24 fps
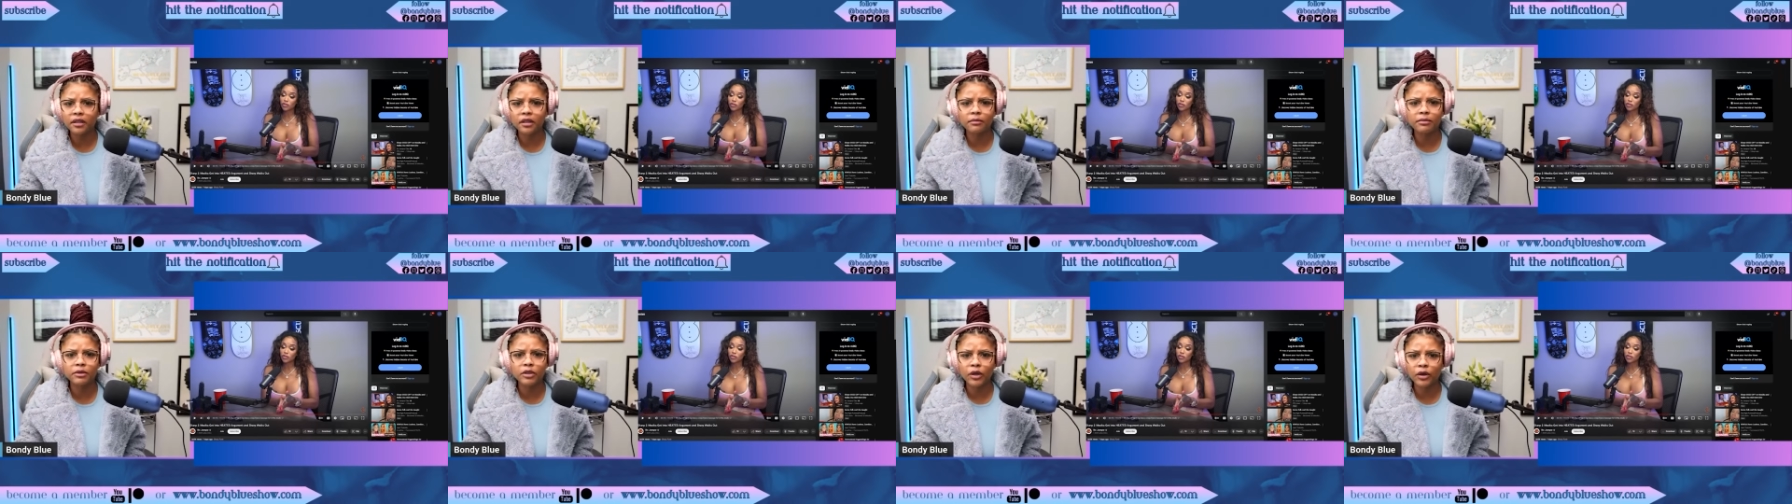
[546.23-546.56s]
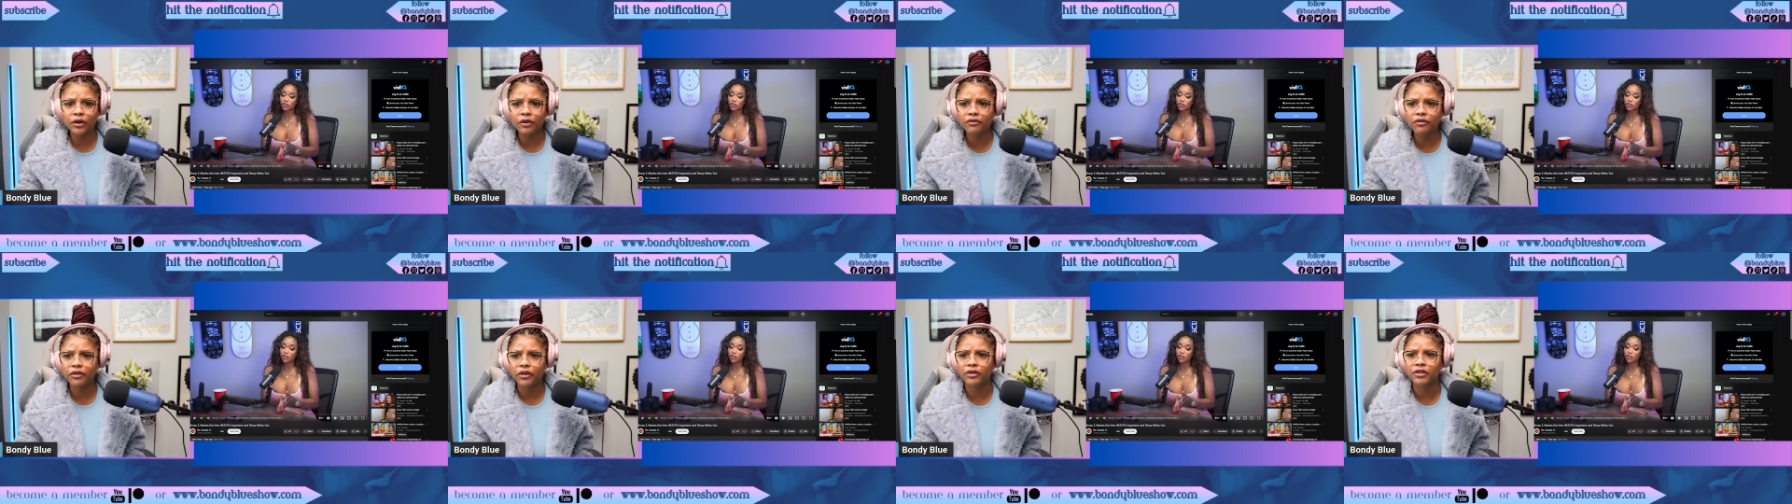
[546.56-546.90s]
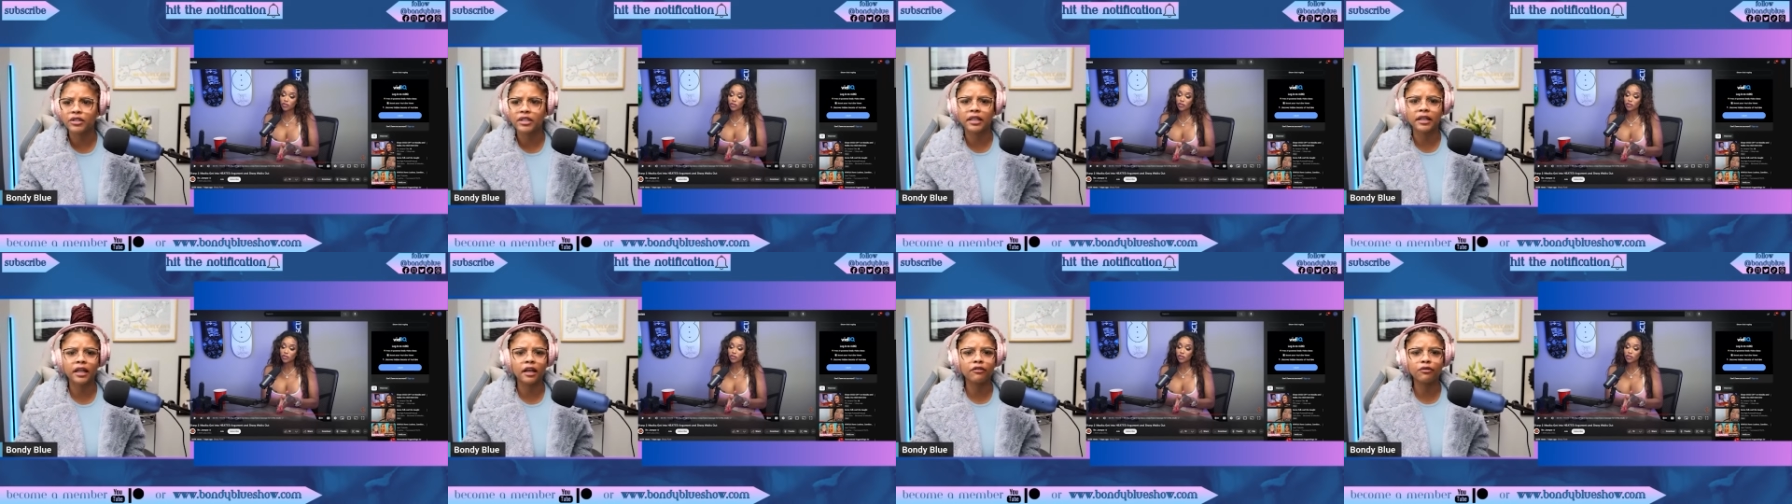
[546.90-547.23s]
observers
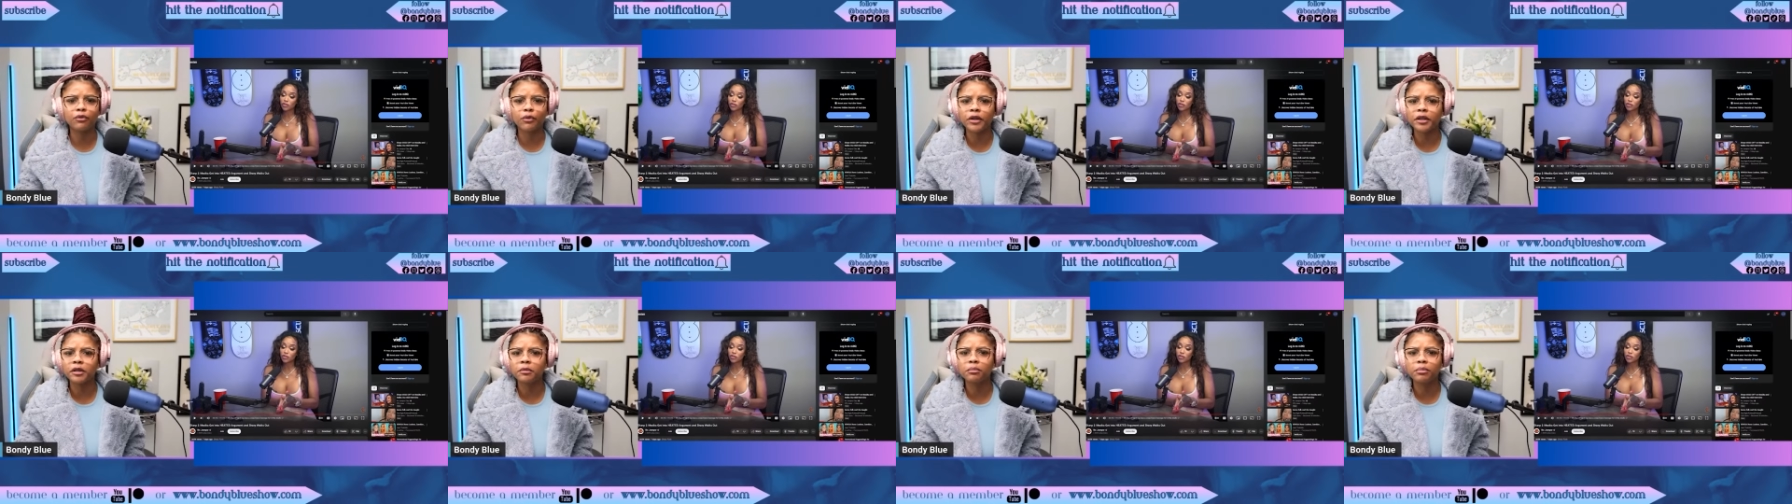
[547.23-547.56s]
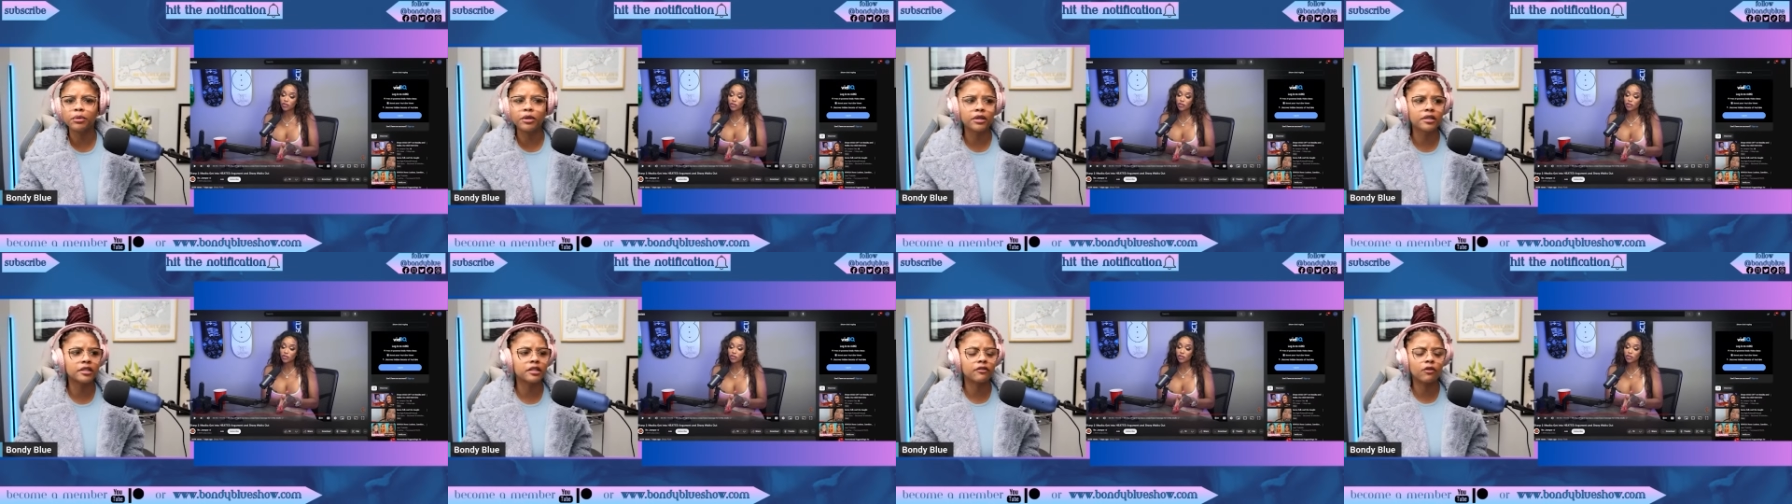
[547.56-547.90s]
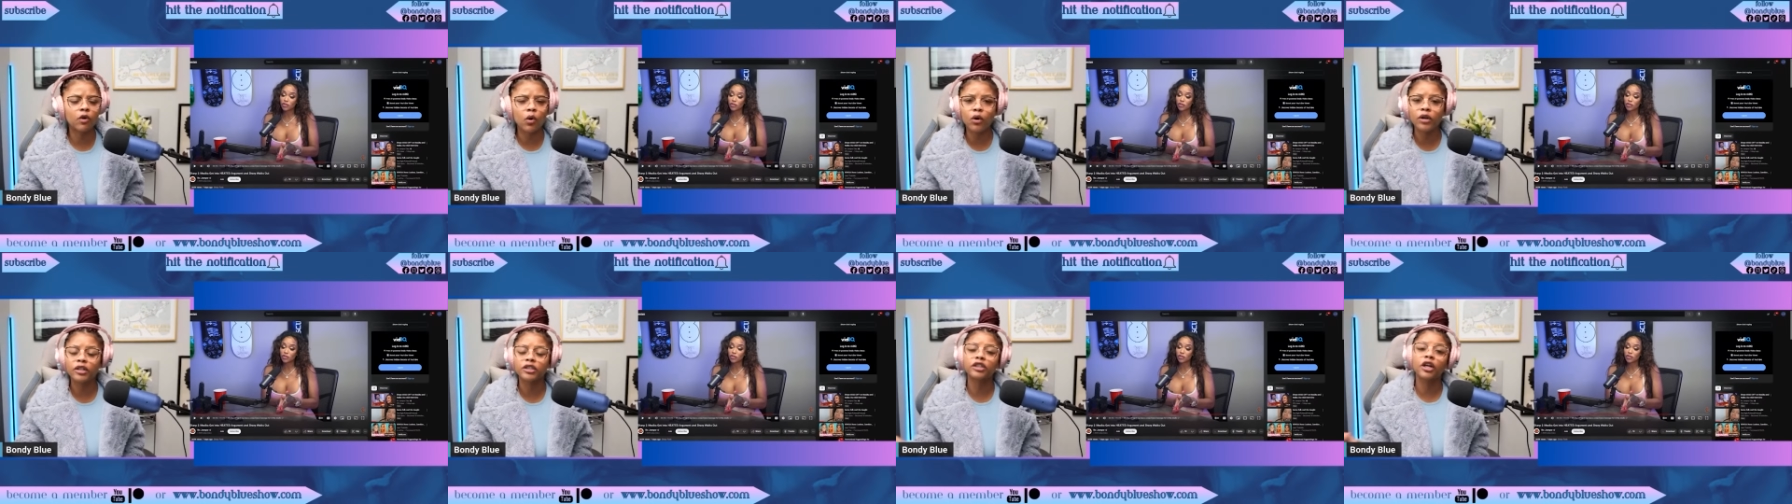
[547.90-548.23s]
and have written books. Of
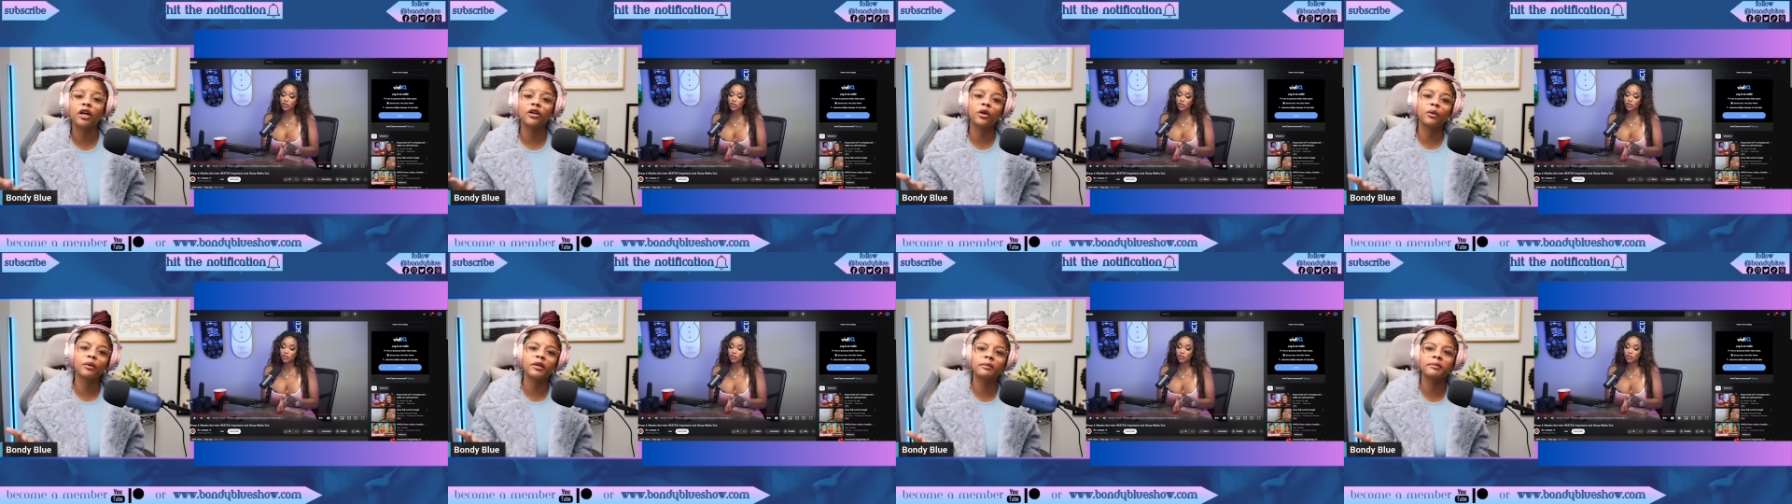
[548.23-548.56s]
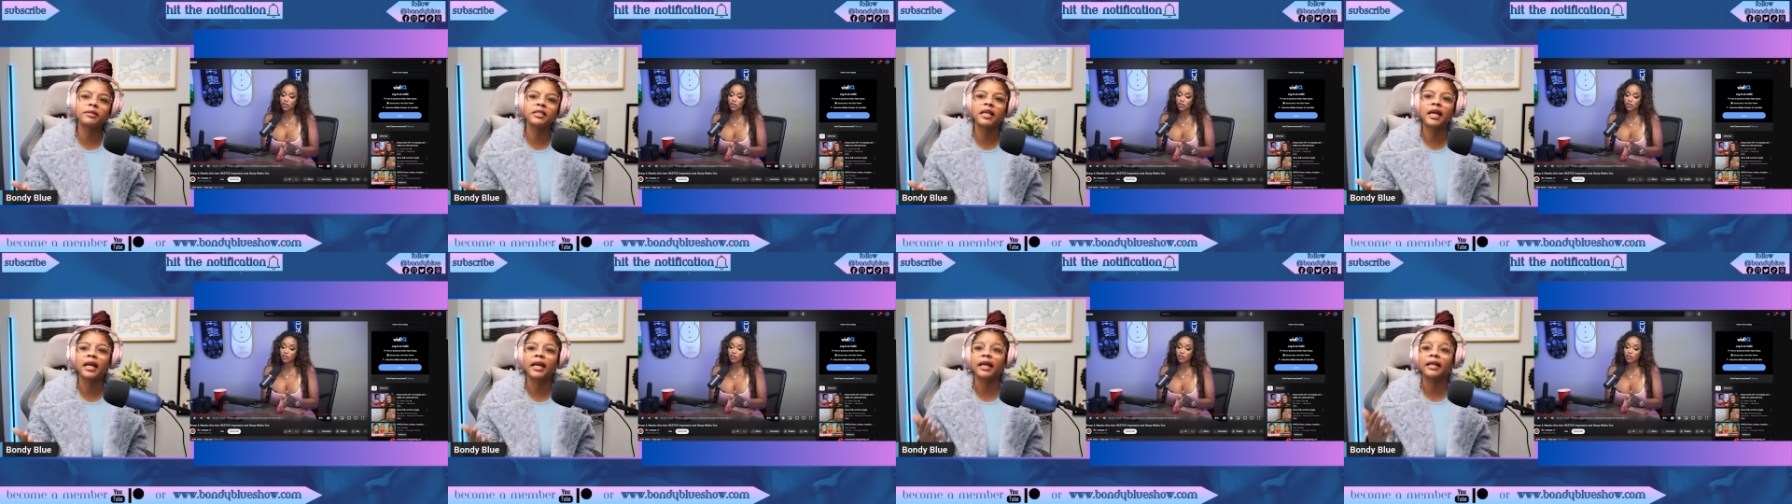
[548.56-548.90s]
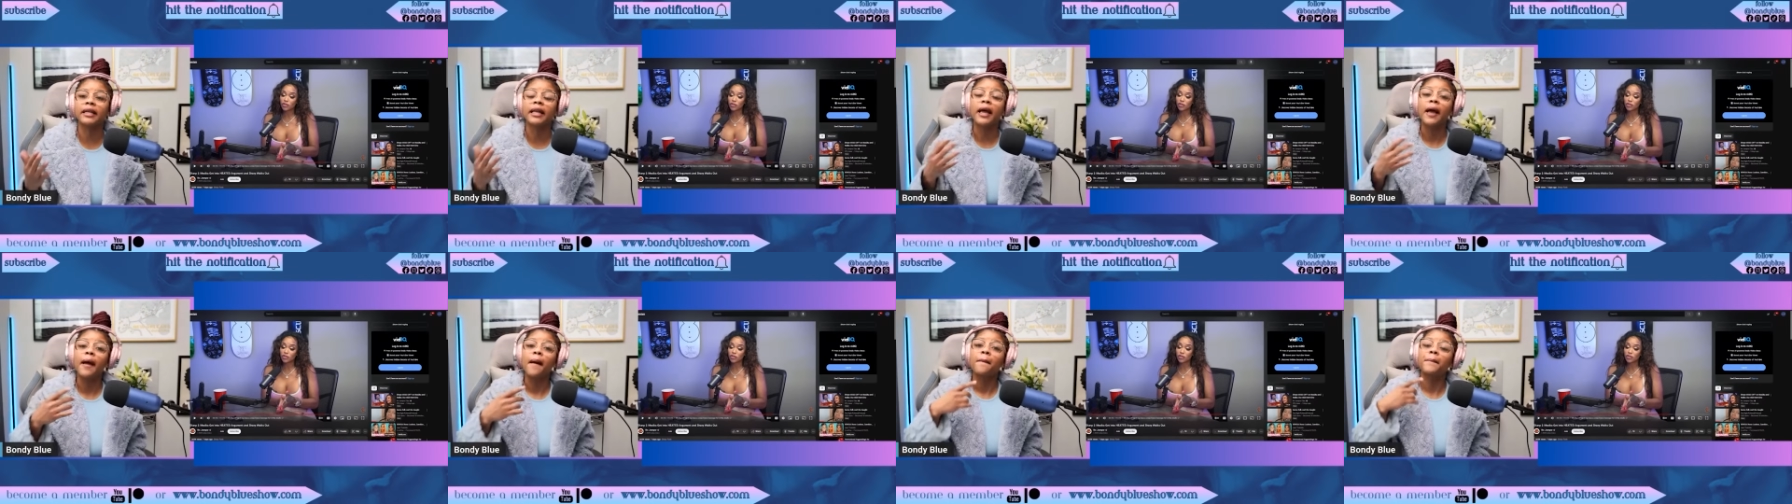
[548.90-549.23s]
course, y'all know what I'm saying.